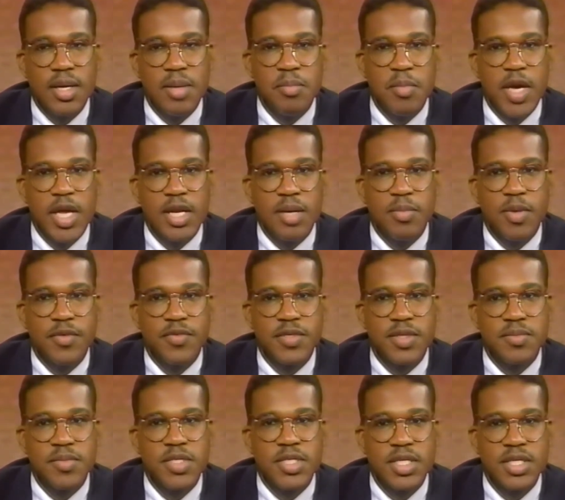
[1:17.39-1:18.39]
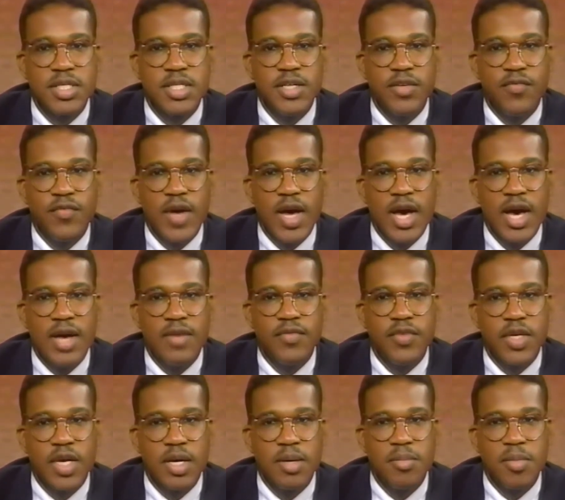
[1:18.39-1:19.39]
made up of some
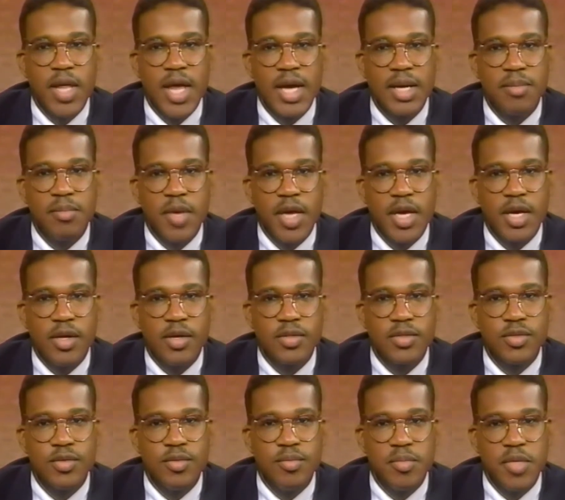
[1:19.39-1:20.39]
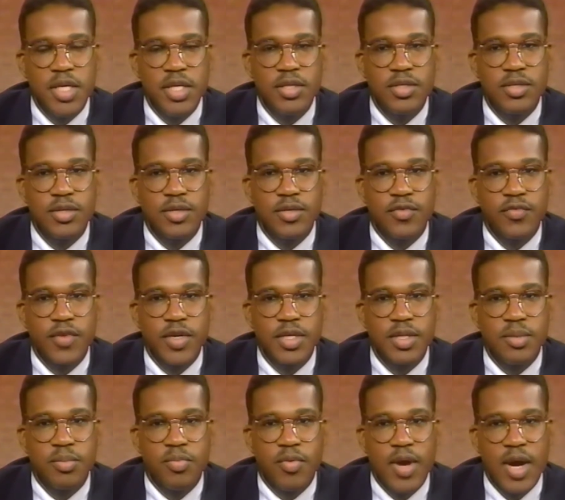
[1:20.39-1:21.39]
65 young black males who meet to
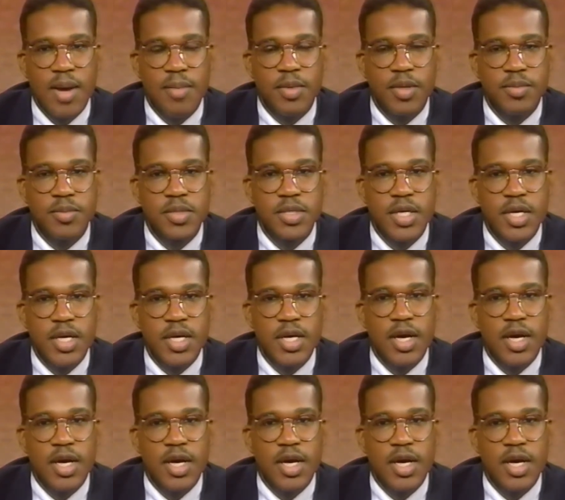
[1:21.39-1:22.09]
confront the problems